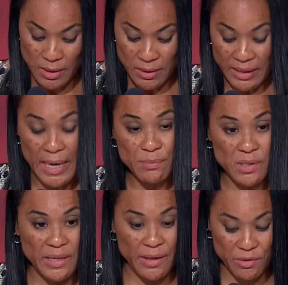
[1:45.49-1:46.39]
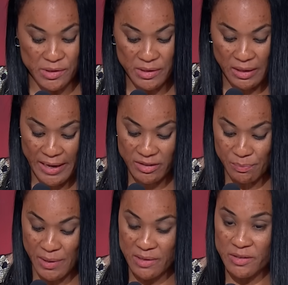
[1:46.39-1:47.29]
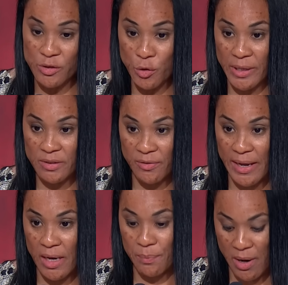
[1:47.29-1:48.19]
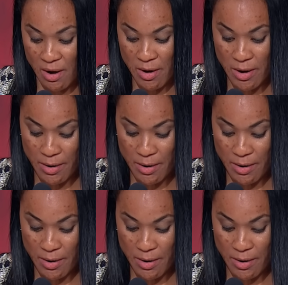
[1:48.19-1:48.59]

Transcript: came together and selected me as the U.S. flag bearer.